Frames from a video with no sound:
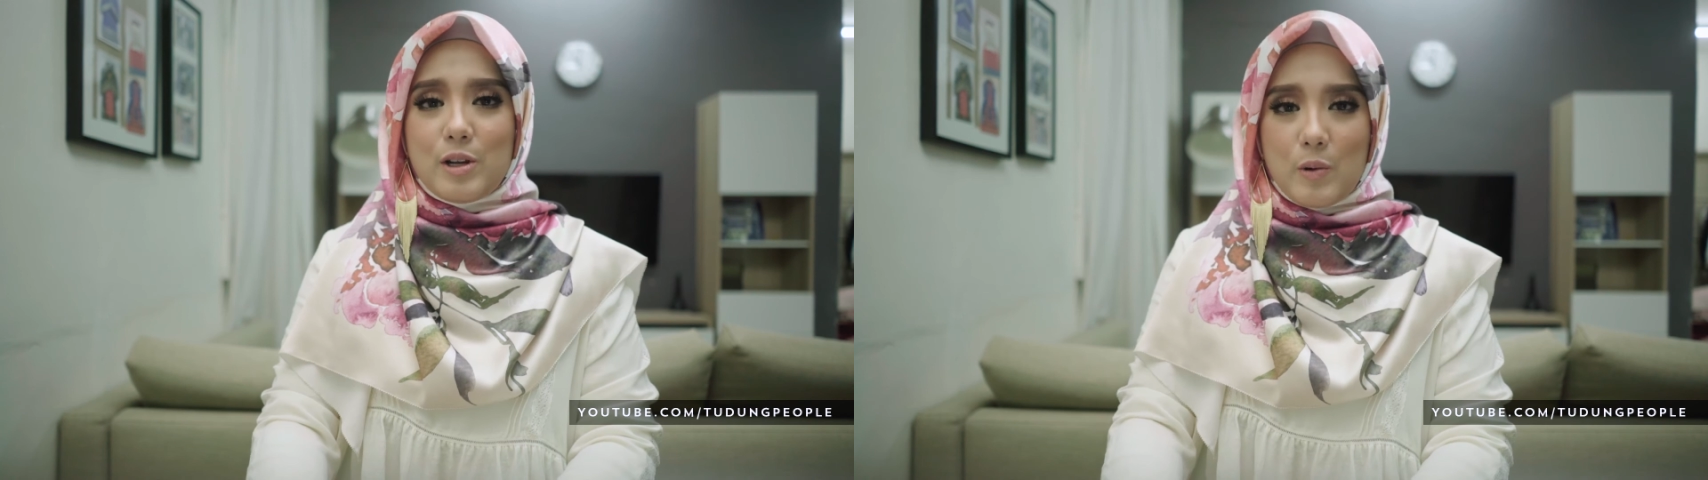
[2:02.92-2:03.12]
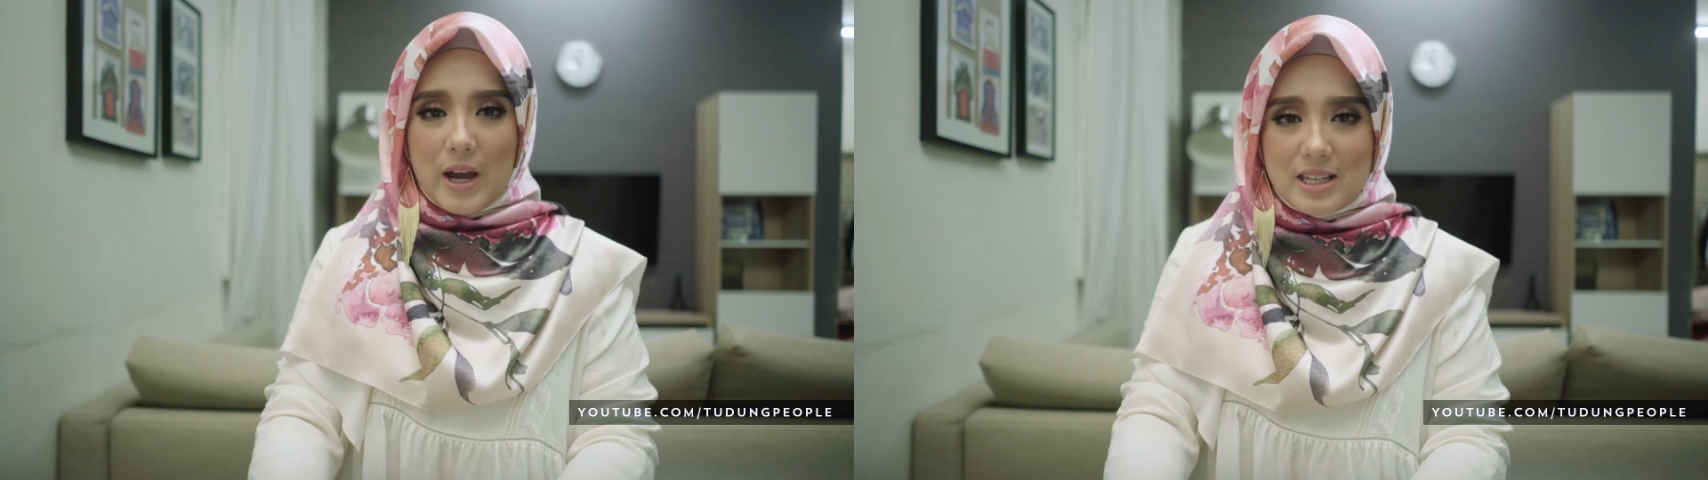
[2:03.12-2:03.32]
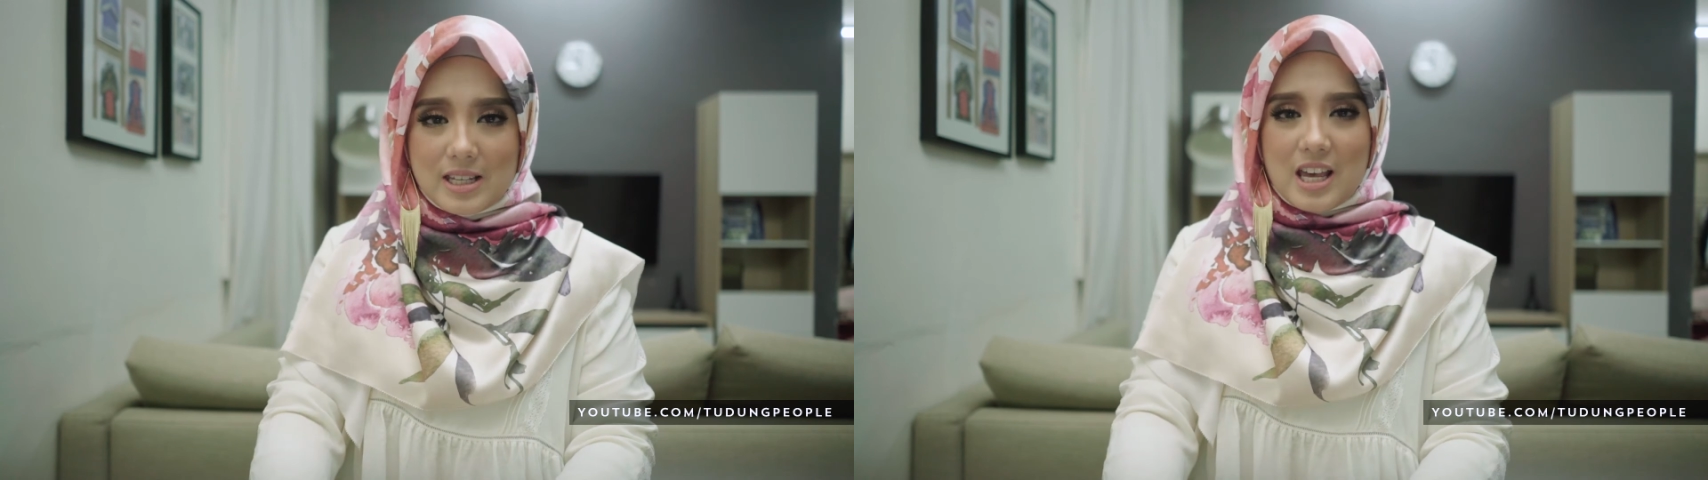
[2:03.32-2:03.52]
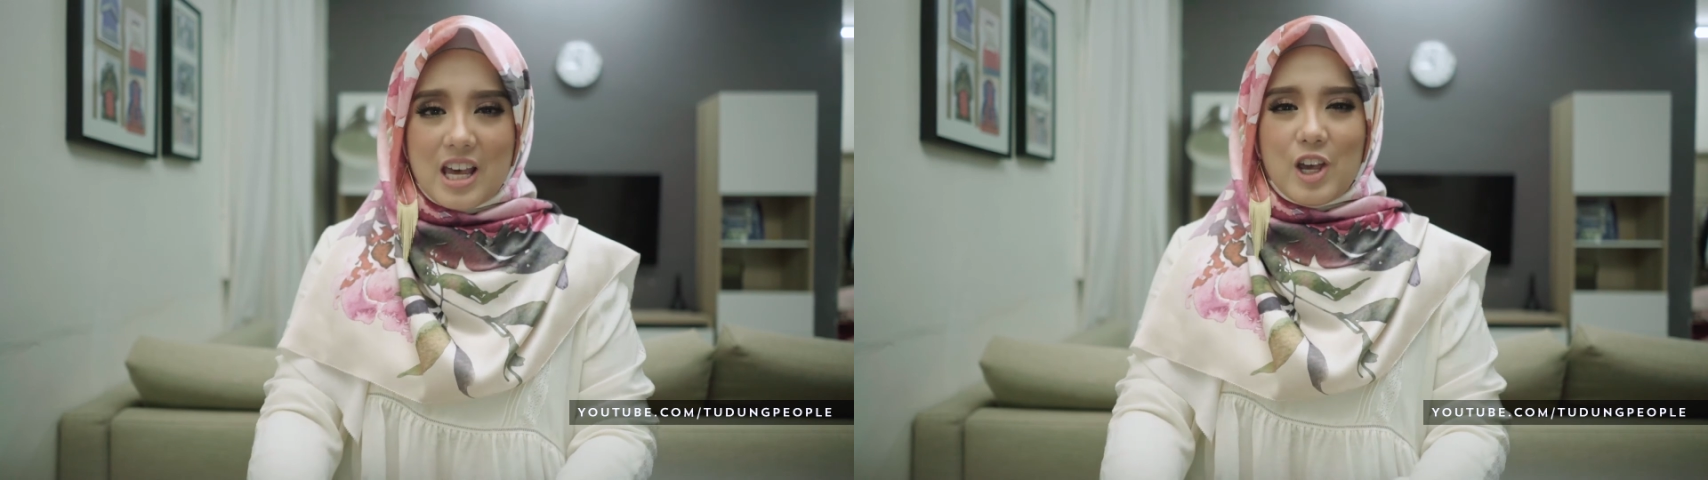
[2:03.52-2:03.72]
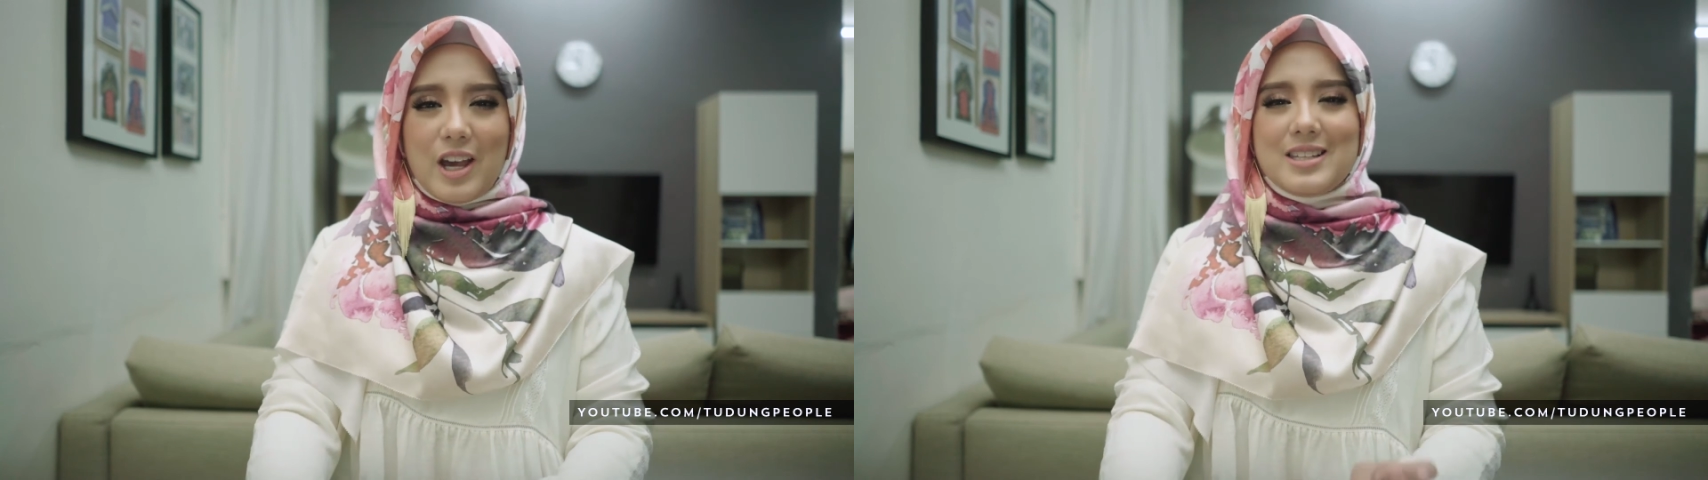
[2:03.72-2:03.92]
request,
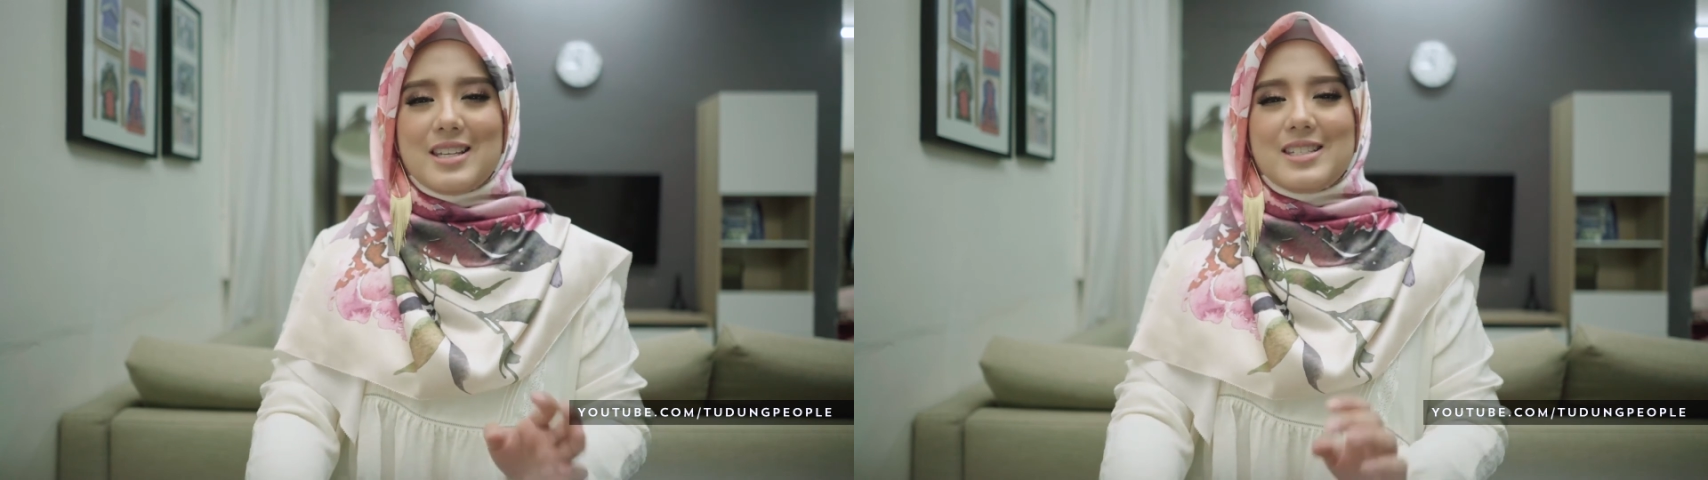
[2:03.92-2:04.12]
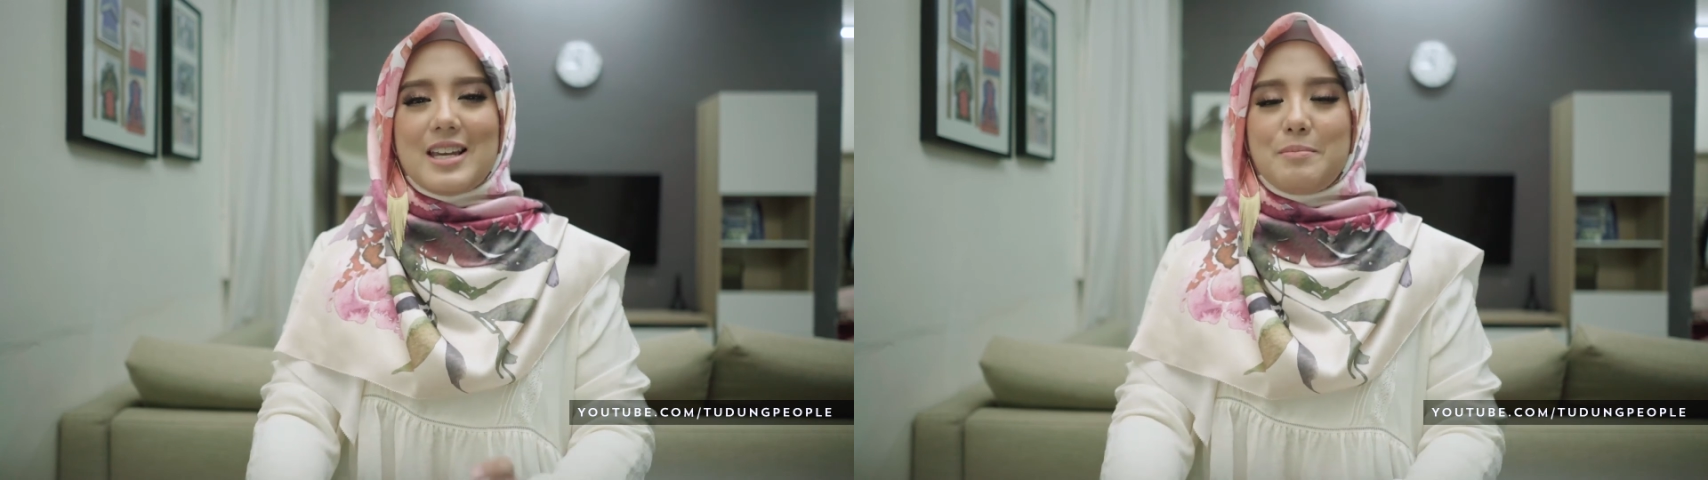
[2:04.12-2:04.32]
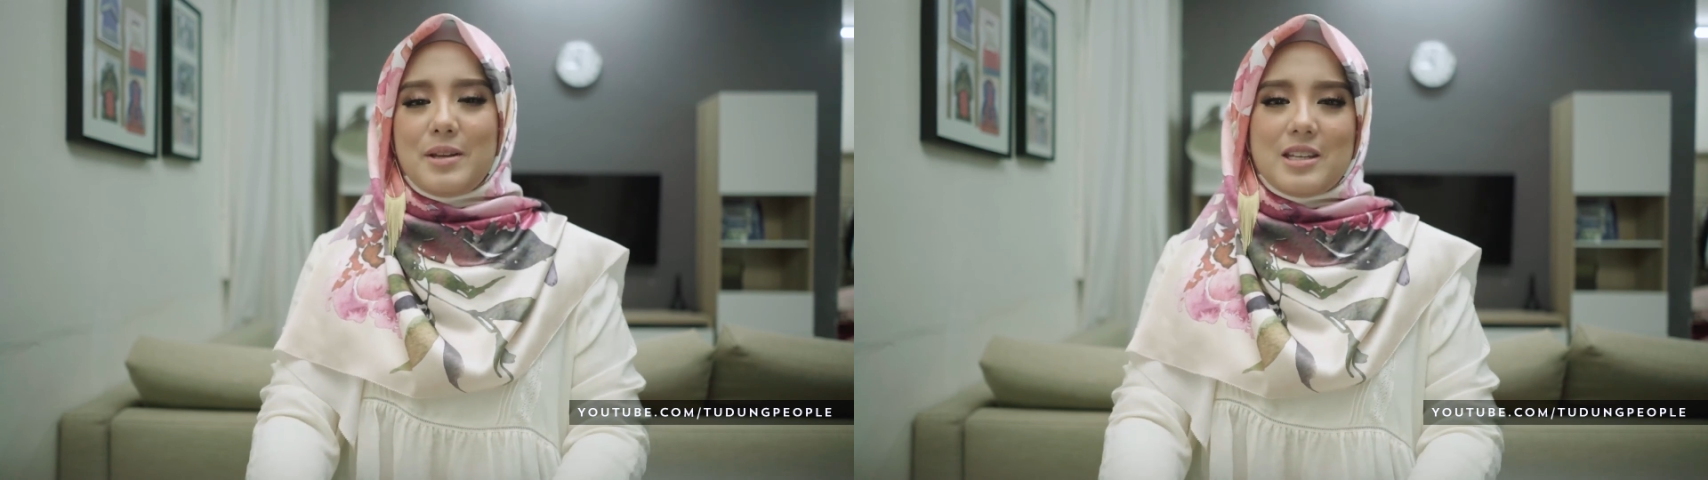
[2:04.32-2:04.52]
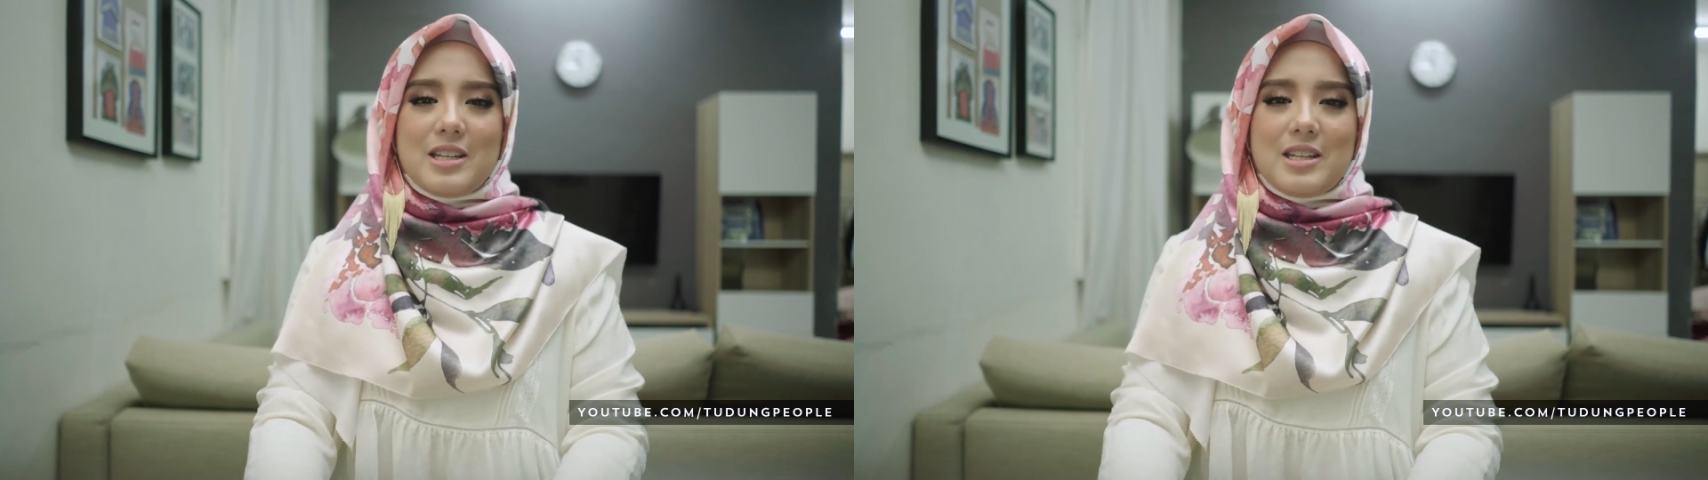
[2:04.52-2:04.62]
you can just send me a